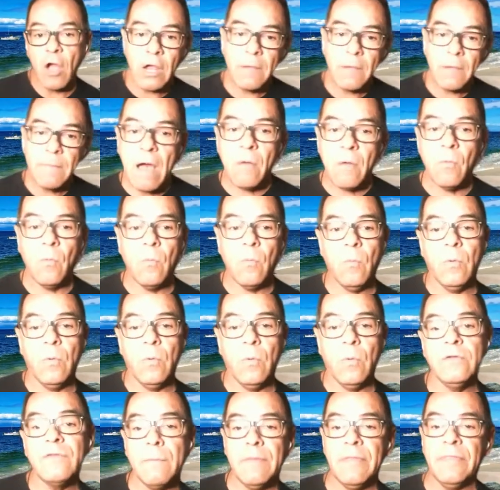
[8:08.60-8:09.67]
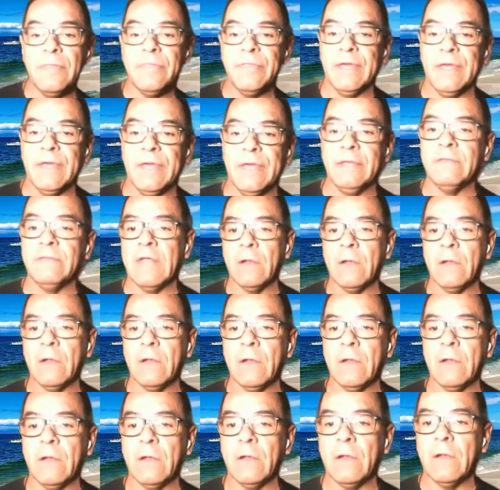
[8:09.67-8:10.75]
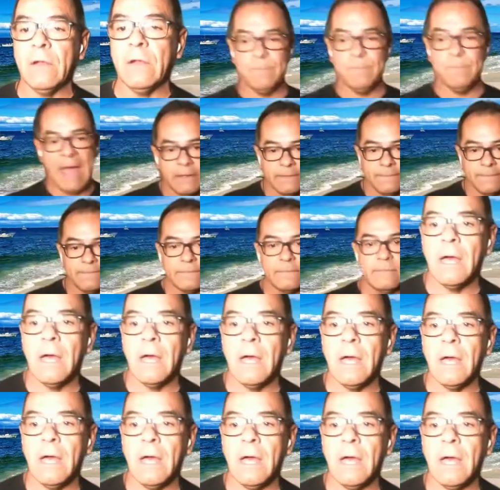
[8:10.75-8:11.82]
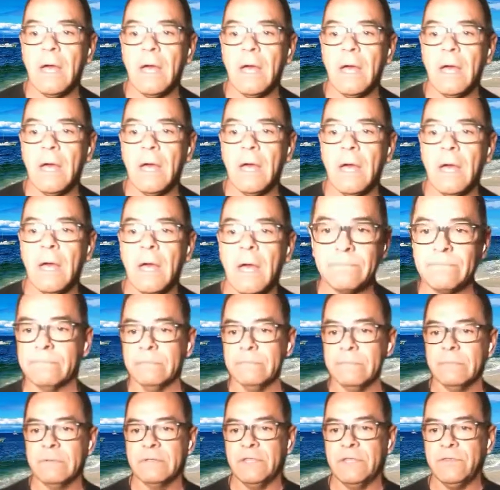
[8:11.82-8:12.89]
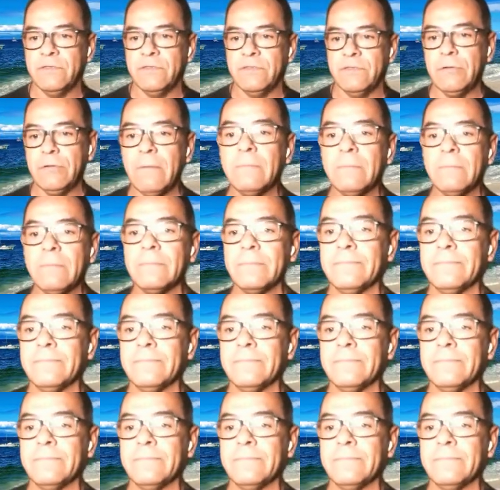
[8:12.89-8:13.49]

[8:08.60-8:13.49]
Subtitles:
talk about what are some of the things that hold us back. Angelica, I think is this you now?